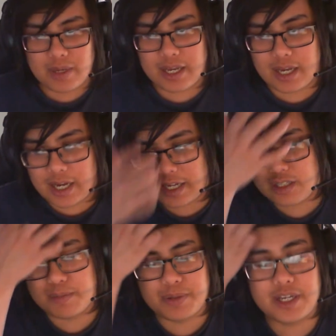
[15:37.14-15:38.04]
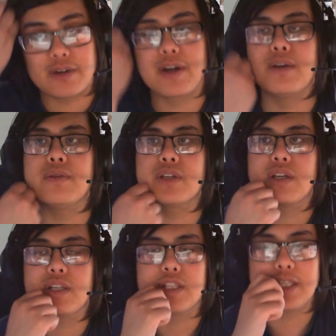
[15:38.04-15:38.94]
had to play around
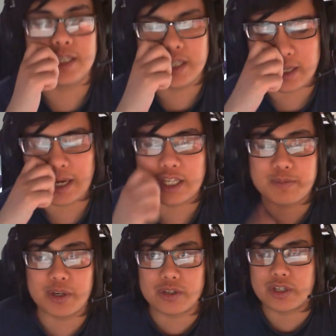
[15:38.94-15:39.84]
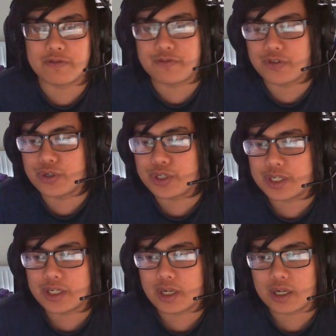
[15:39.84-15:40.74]
the Espeon's
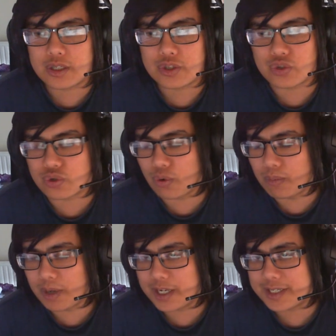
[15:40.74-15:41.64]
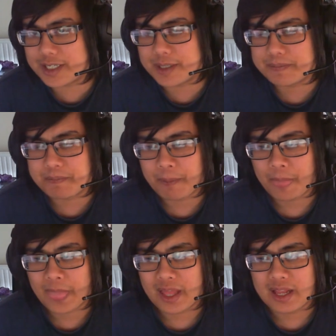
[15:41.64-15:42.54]
confusion so much.
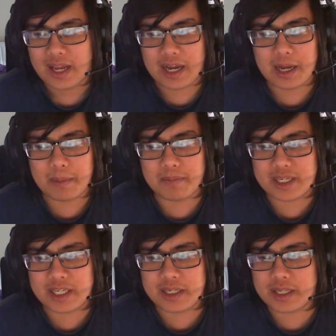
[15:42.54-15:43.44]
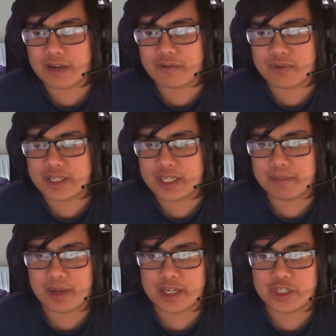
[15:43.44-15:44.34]
He never really
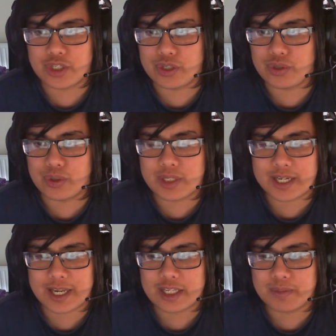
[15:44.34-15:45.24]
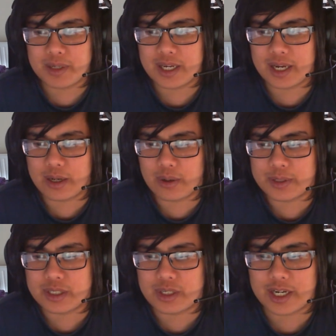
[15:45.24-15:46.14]
managed to use it against me. I
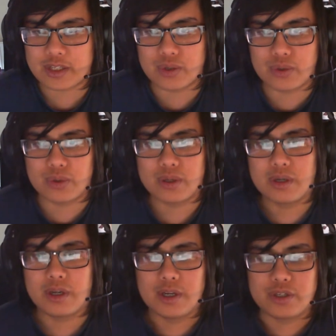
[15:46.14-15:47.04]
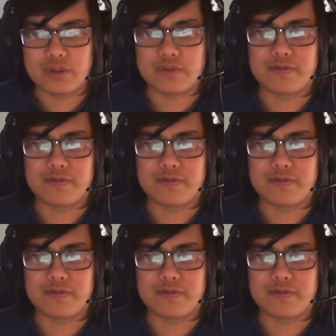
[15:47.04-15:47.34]
always tried to use